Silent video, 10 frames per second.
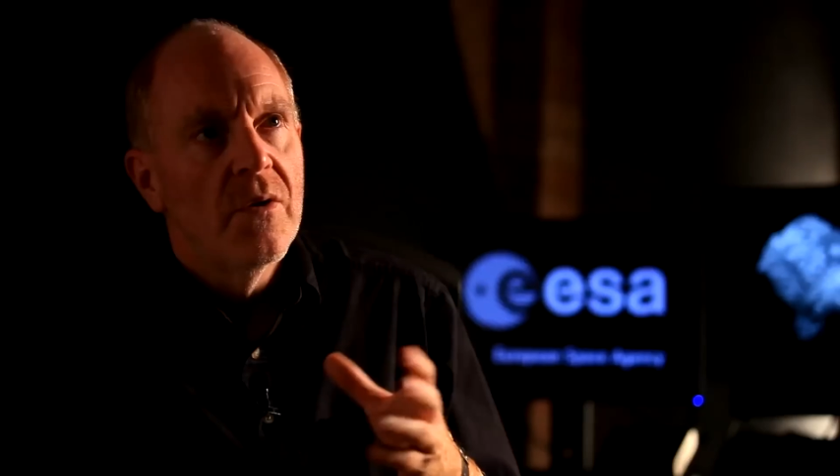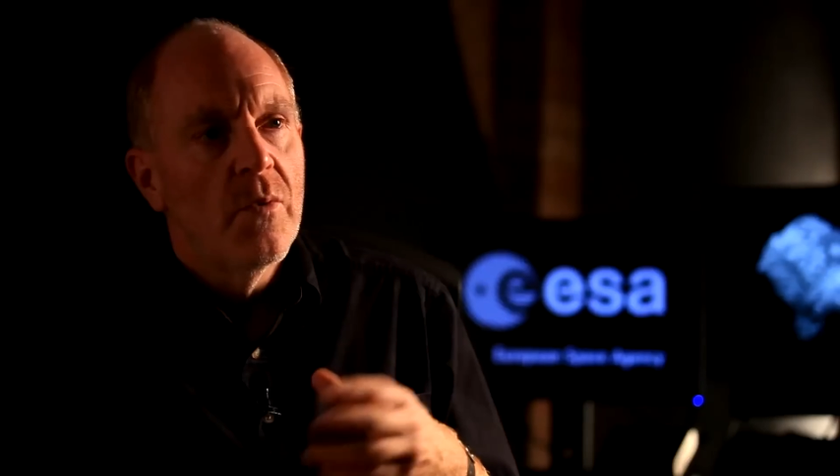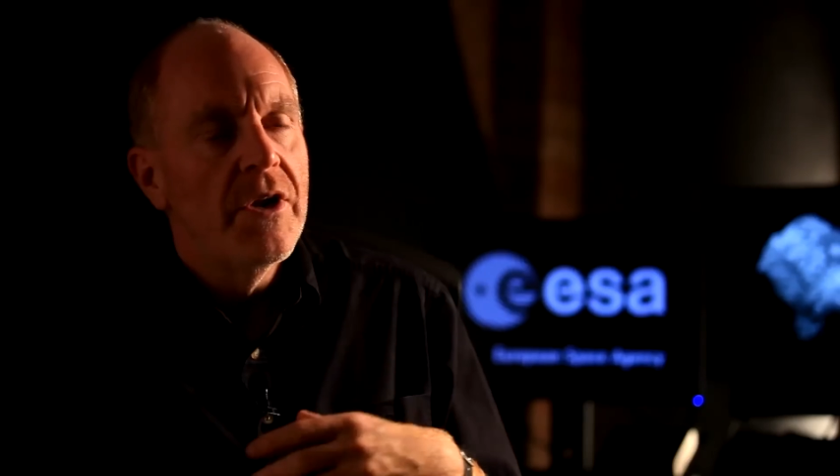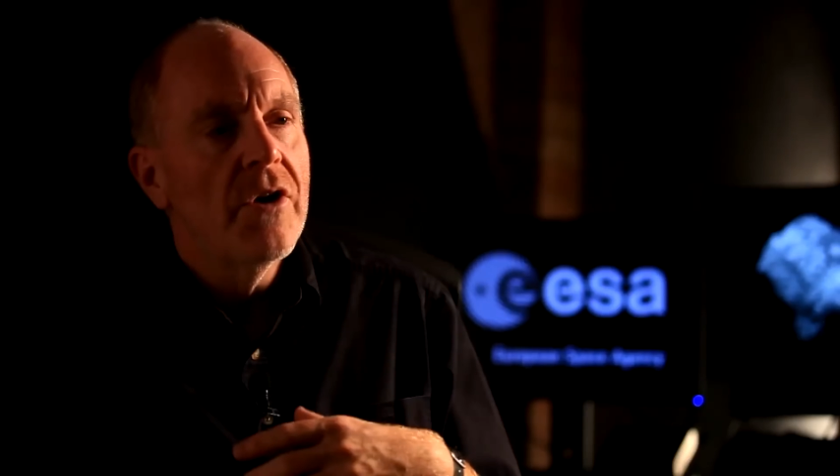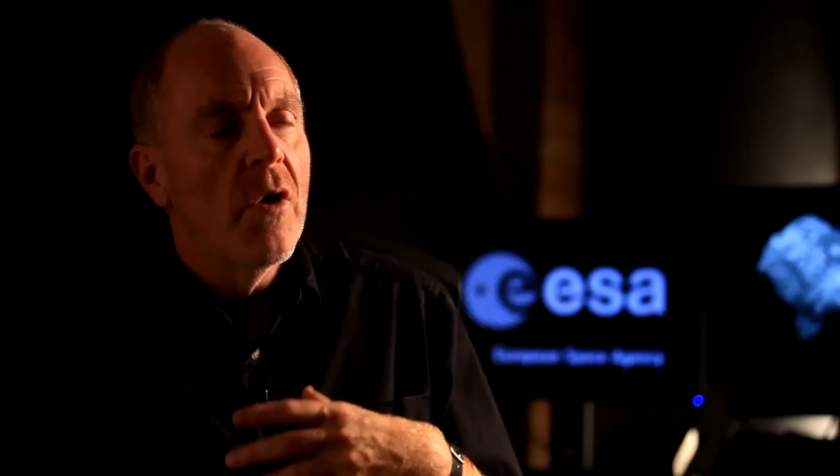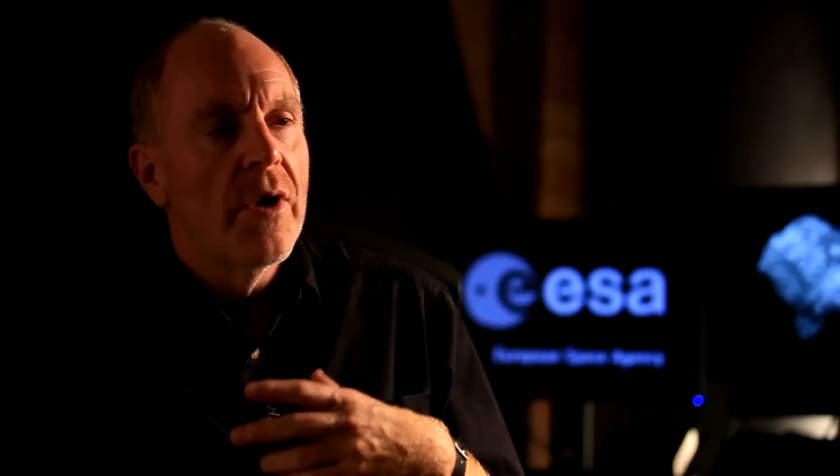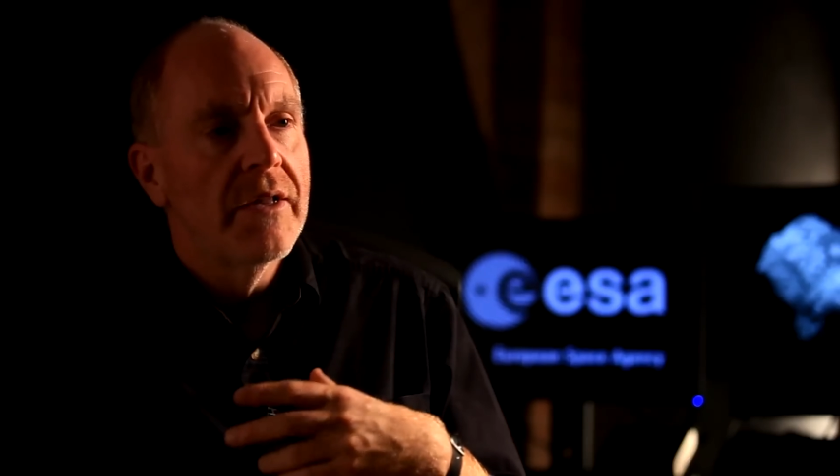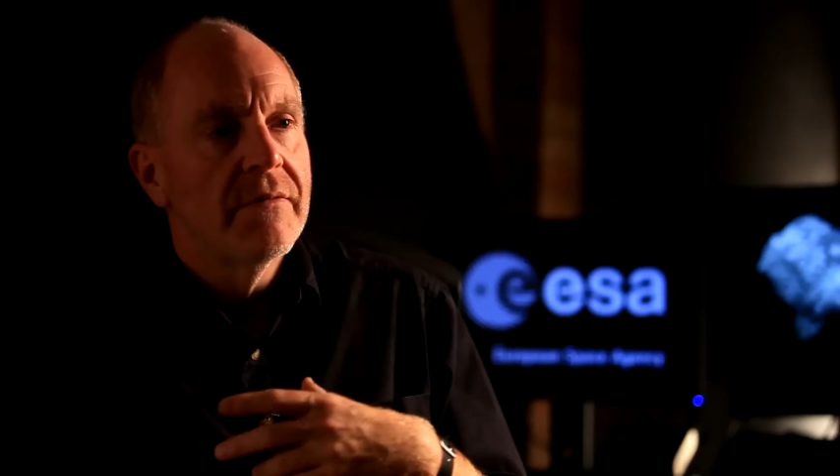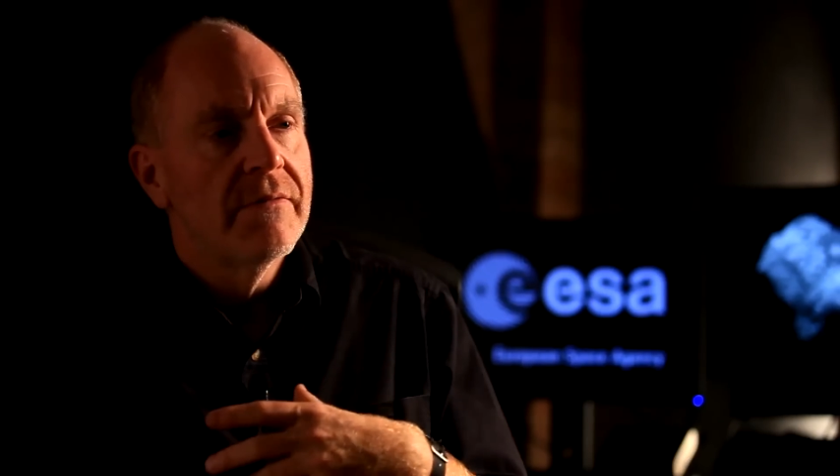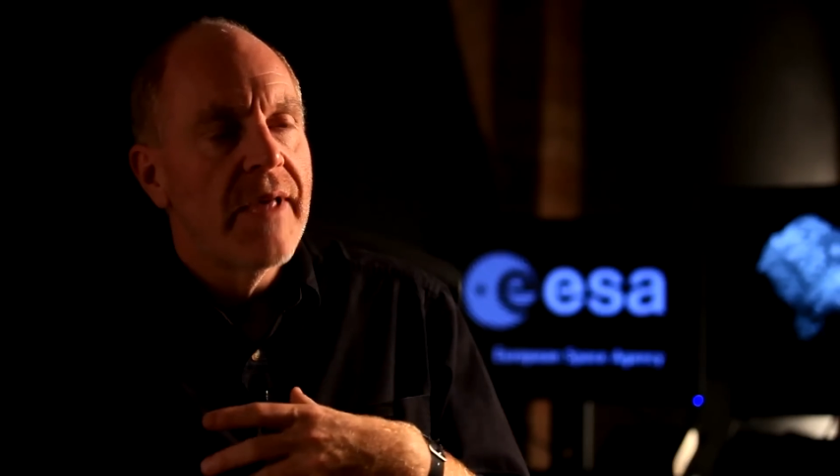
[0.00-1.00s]
When you're
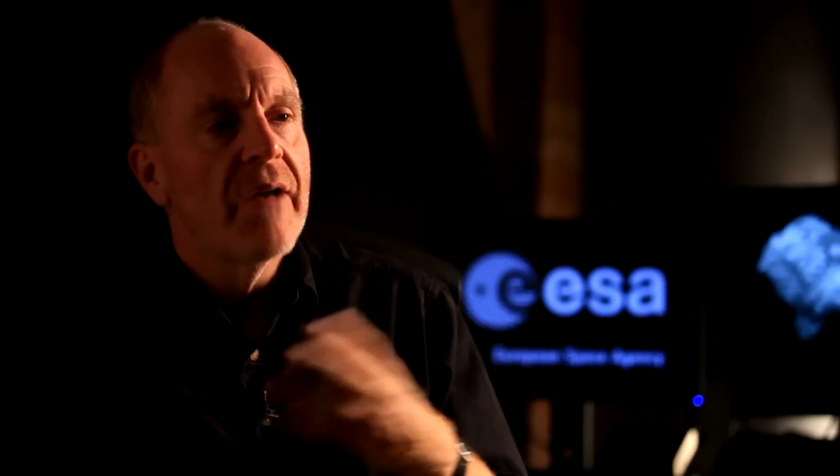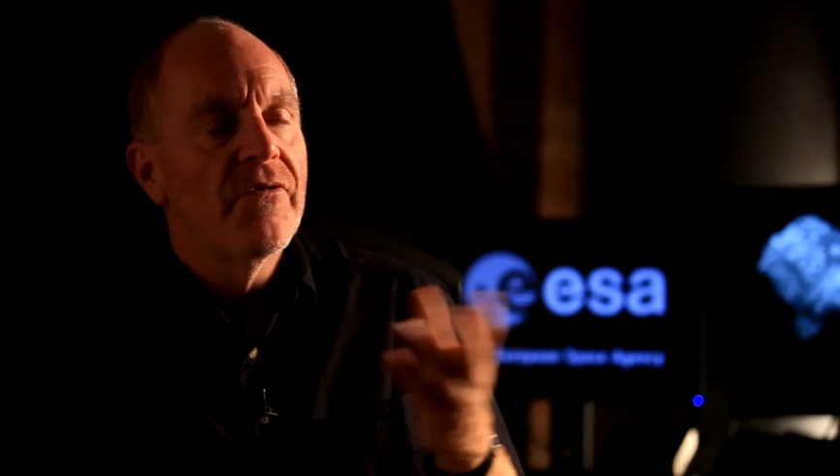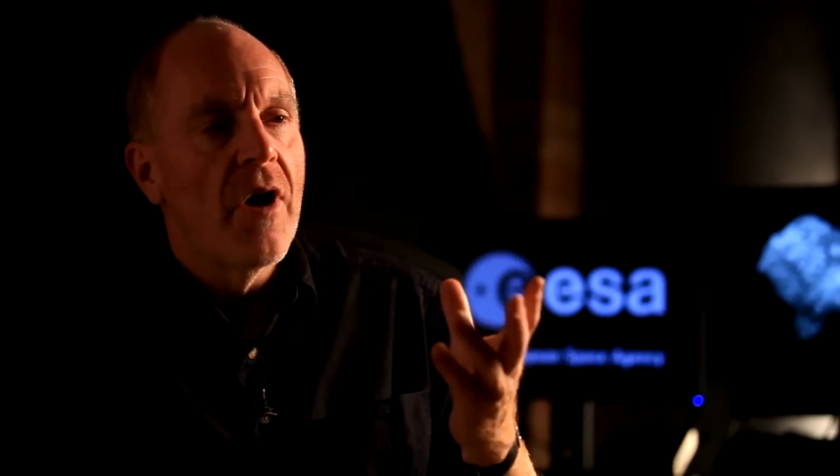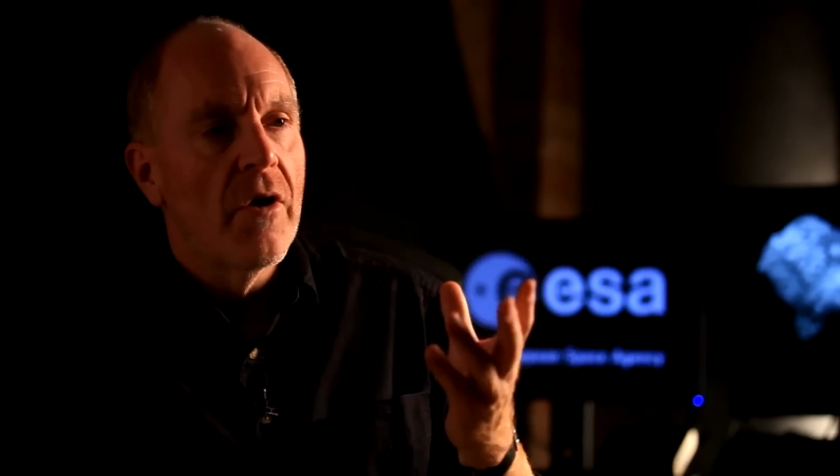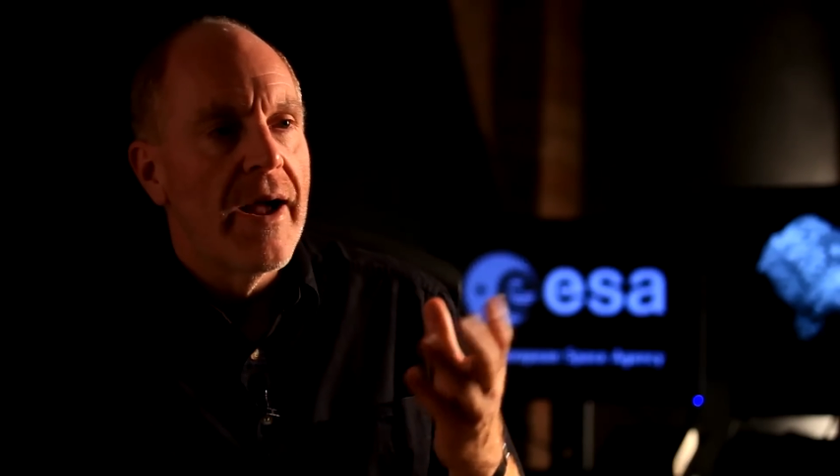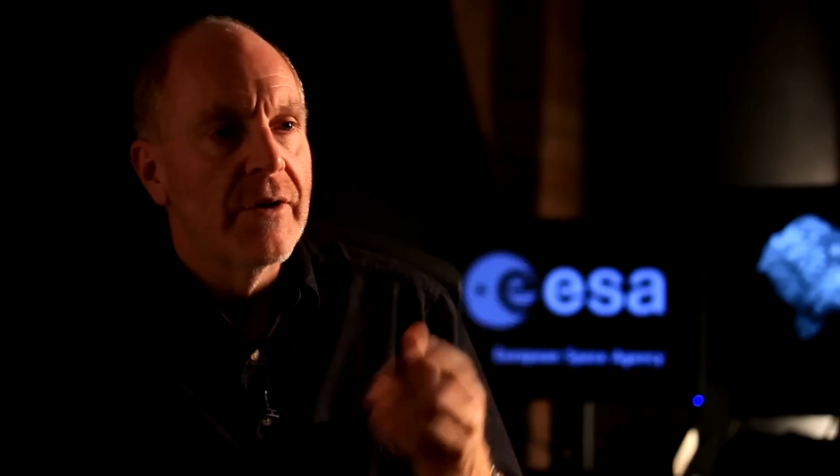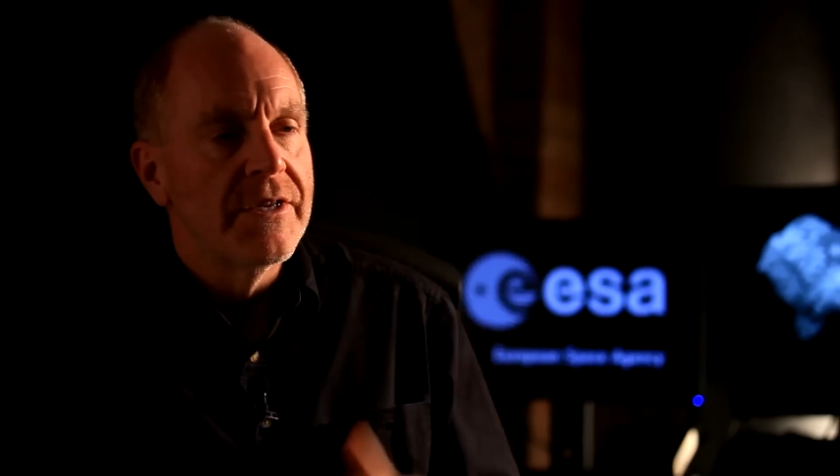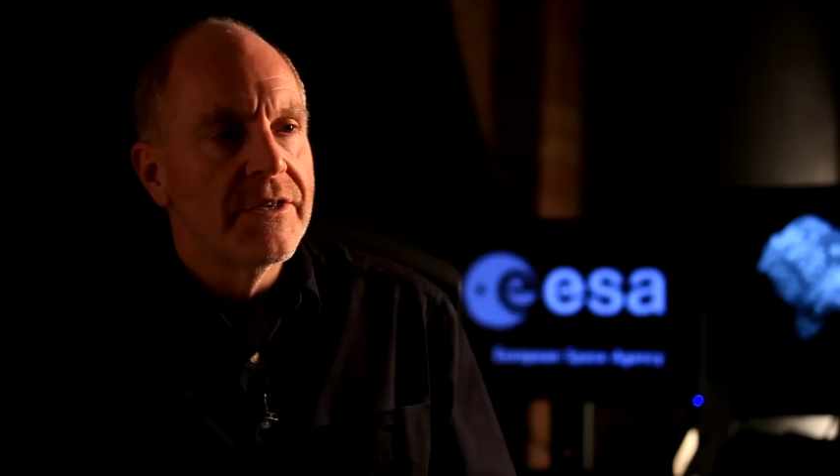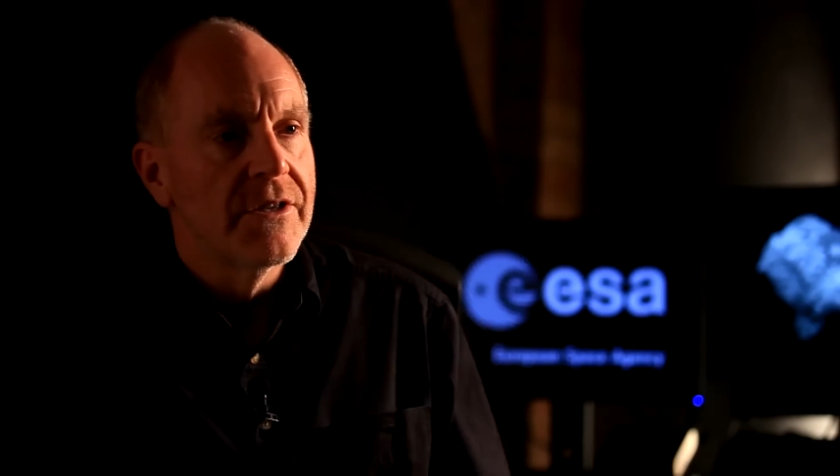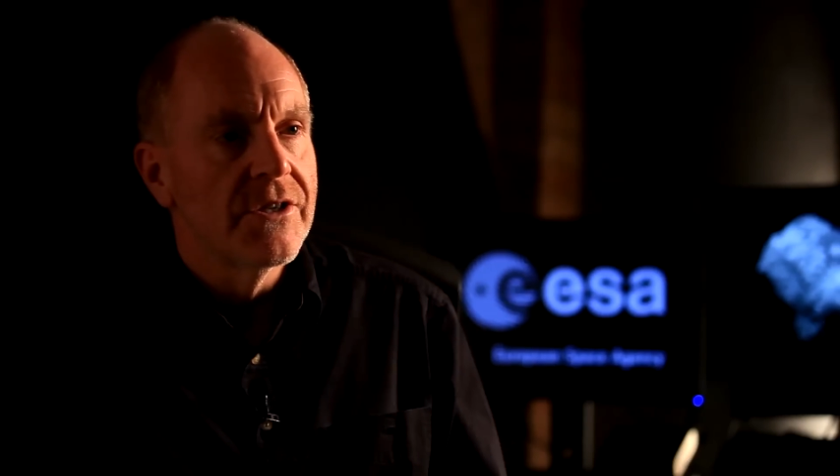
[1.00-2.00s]
going that far out
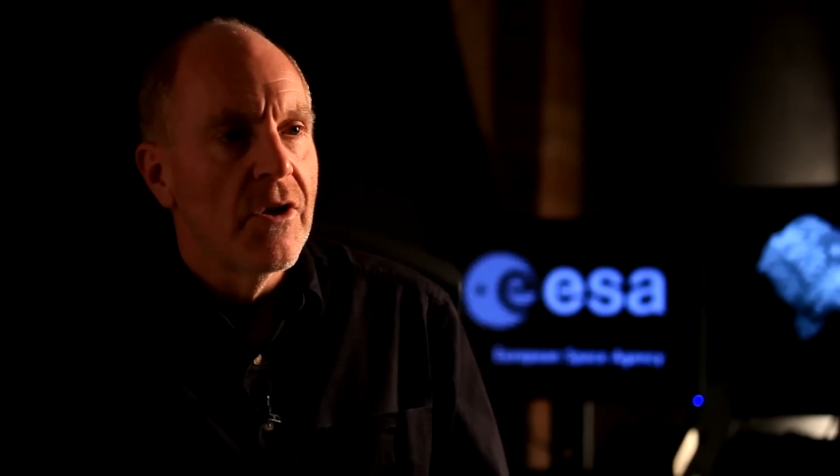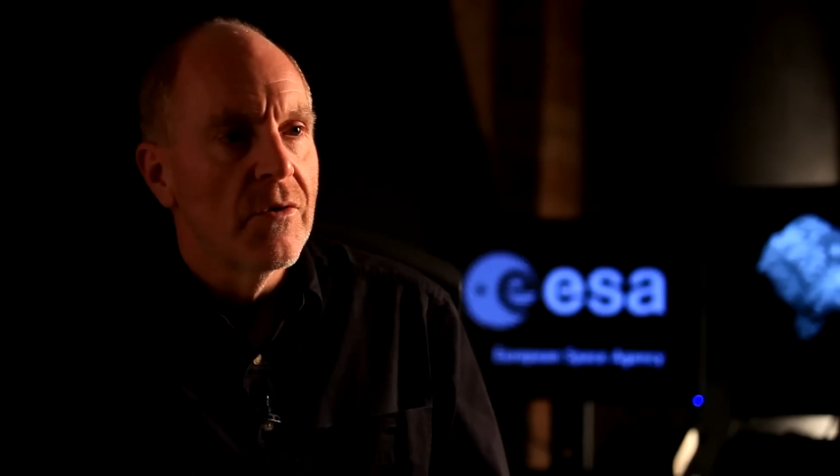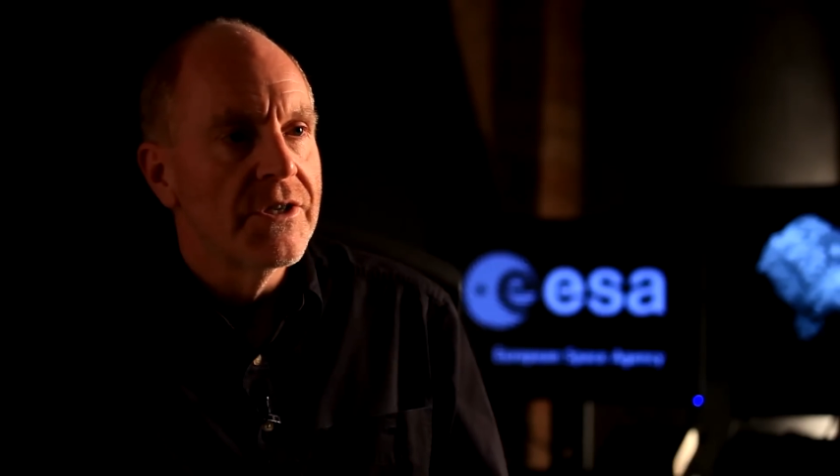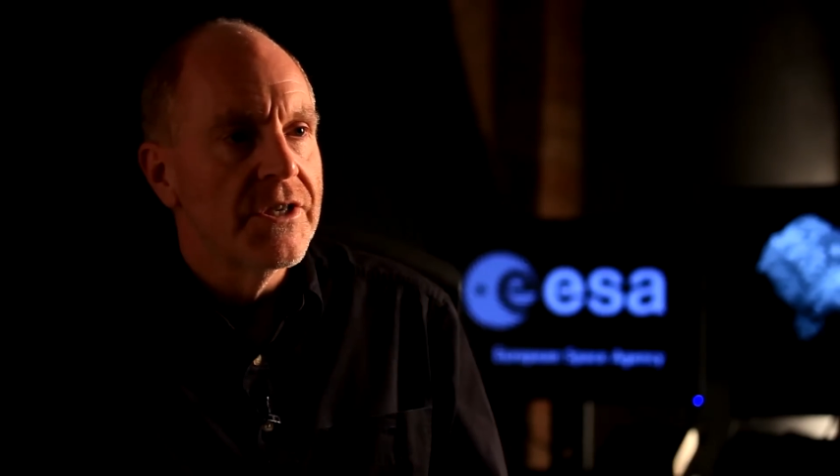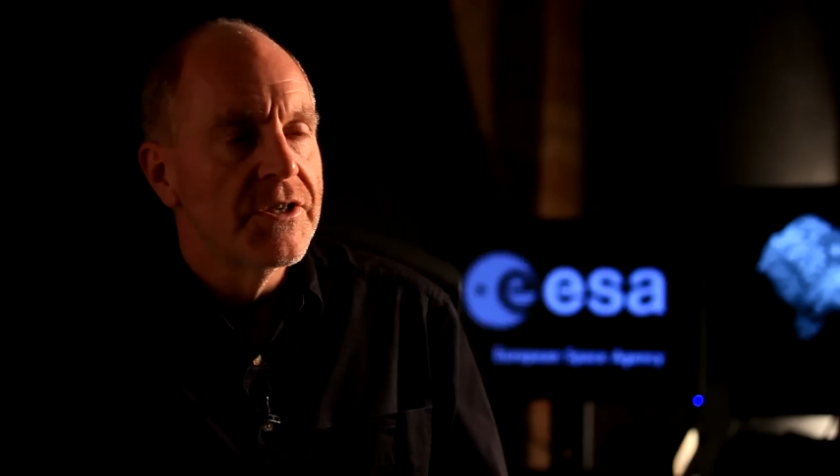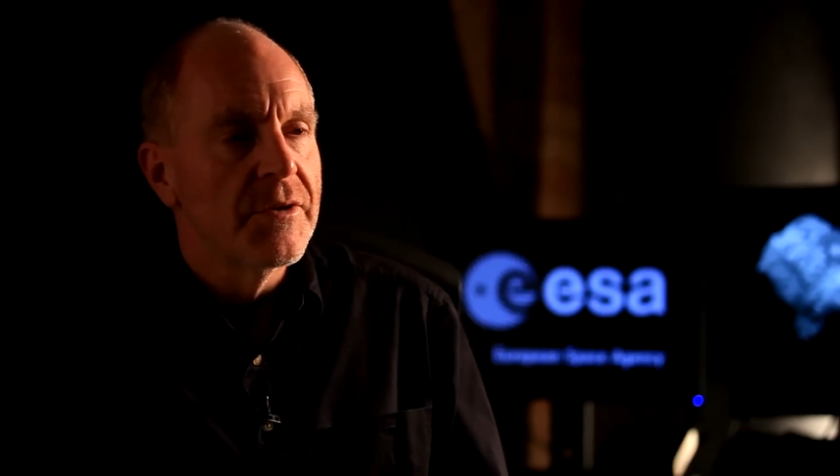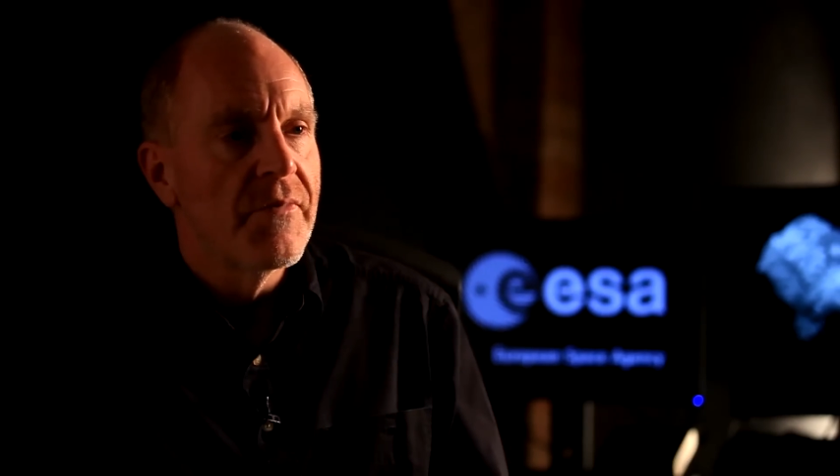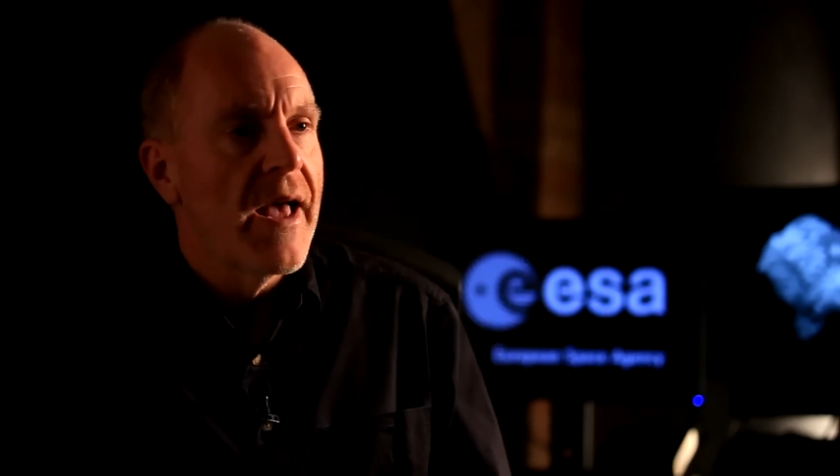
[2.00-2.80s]
into the solar system,